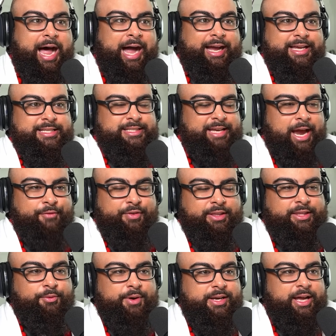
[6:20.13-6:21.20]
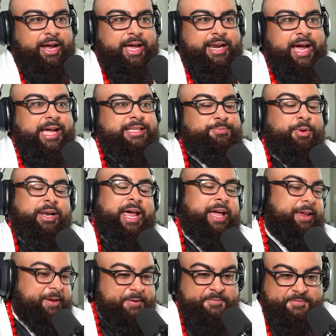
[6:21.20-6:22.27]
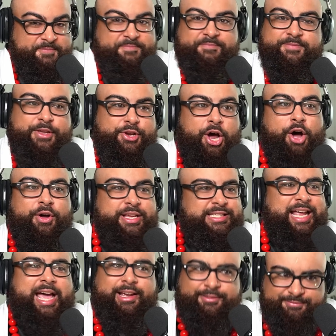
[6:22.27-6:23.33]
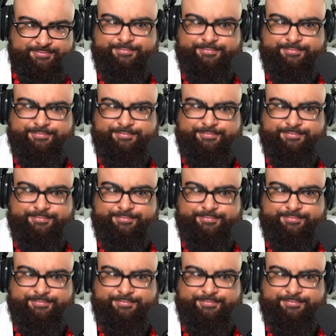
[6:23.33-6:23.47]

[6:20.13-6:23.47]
I can see everything right now, head eyes. But like, you know, it's like,